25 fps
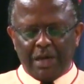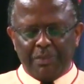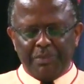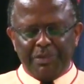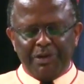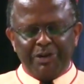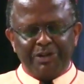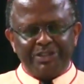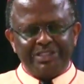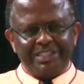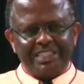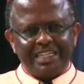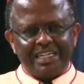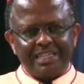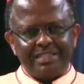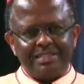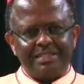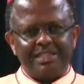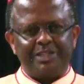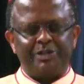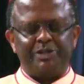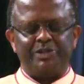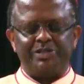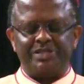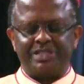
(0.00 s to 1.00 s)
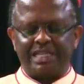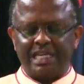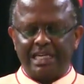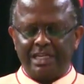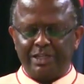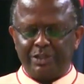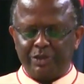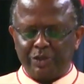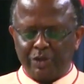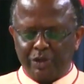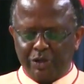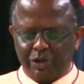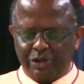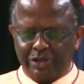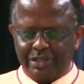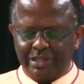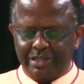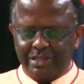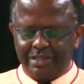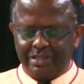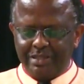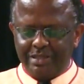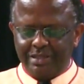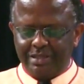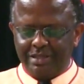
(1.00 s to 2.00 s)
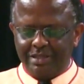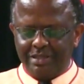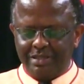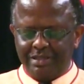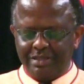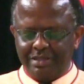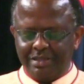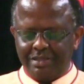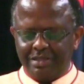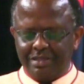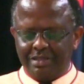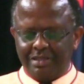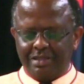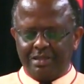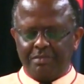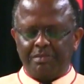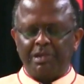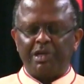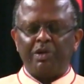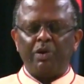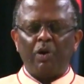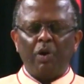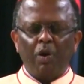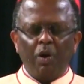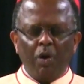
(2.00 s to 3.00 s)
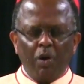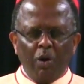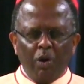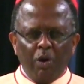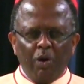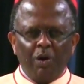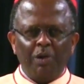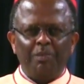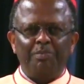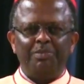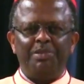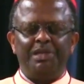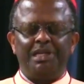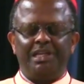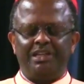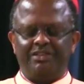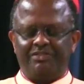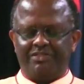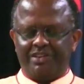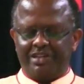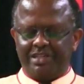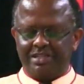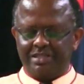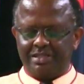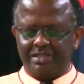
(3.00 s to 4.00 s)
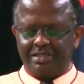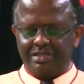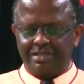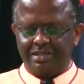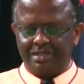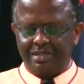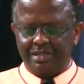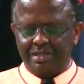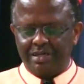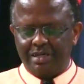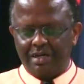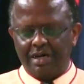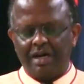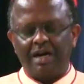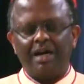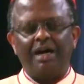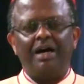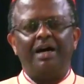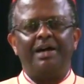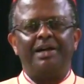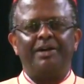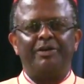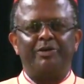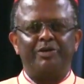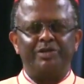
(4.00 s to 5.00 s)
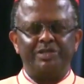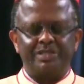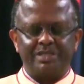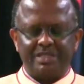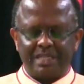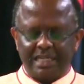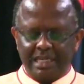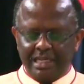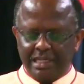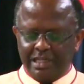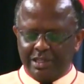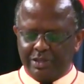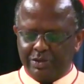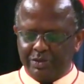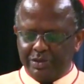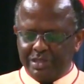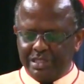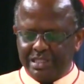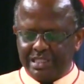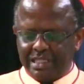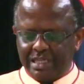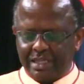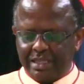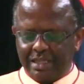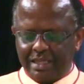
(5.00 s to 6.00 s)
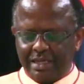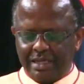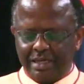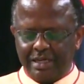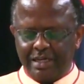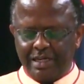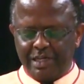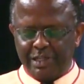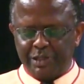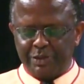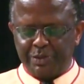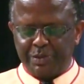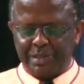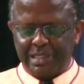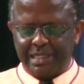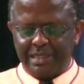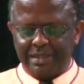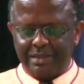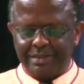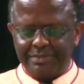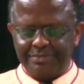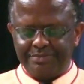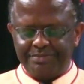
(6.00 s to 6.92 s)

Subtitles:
We're not just reconciled to God, but all believers are reconciled to each other as well.